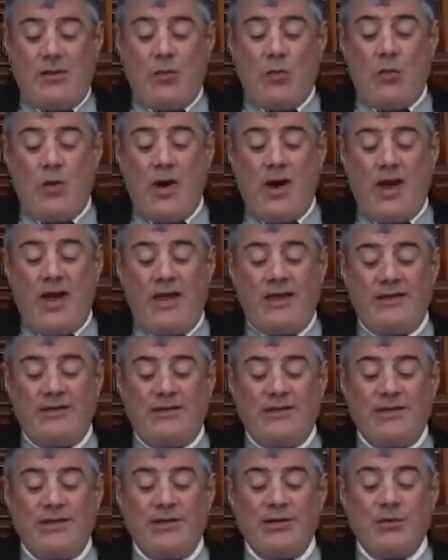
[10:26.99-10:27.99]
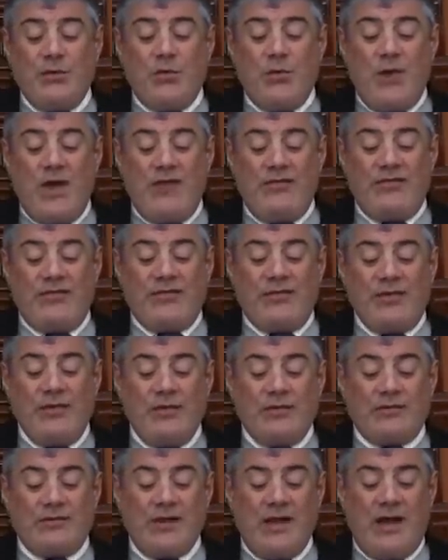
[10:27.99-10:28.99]
Why do you waste
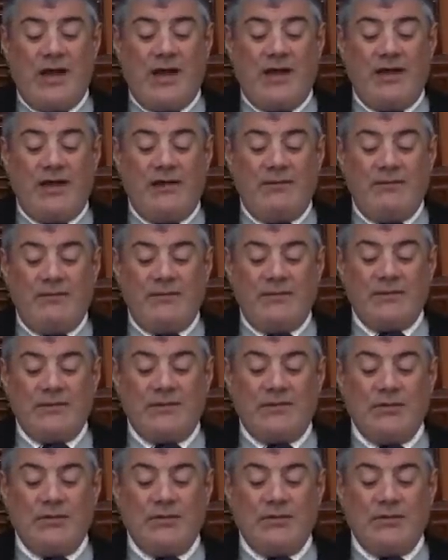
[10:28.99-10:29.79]
your time